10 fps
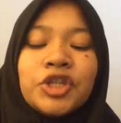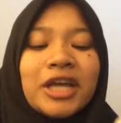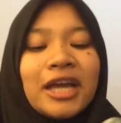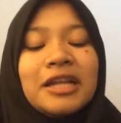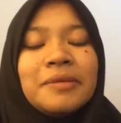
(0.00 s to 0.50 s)

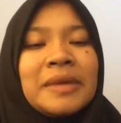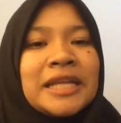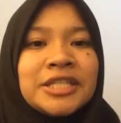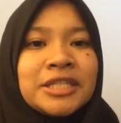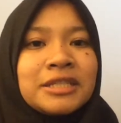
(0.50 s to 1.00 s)
you can
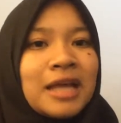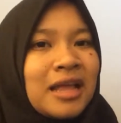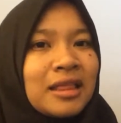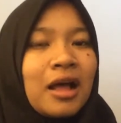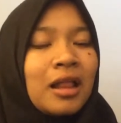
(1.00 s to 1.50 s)
imagine
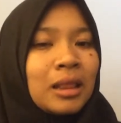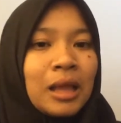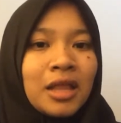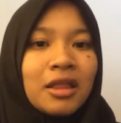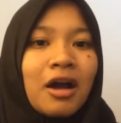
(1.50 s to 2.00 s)
that a
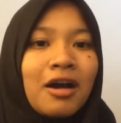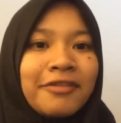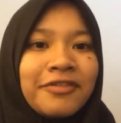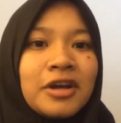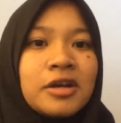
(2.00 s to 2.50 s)
lot
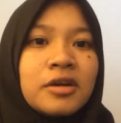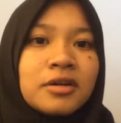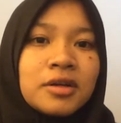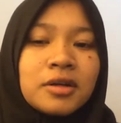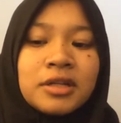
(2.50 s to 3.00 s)
of
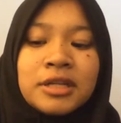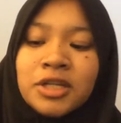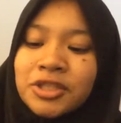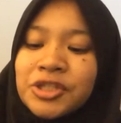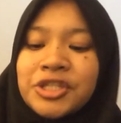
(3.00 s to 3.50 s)

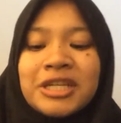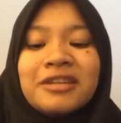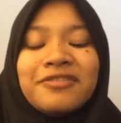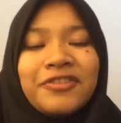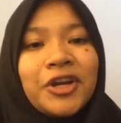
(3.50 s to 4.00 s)

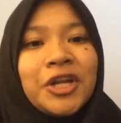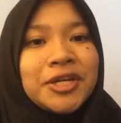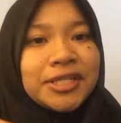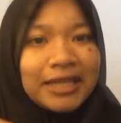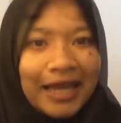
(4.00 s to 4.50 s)
nutrition for
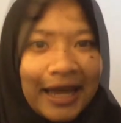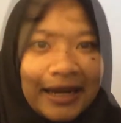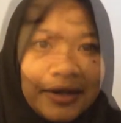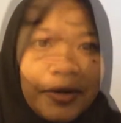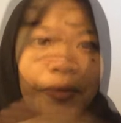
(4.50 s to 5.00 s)
your skin.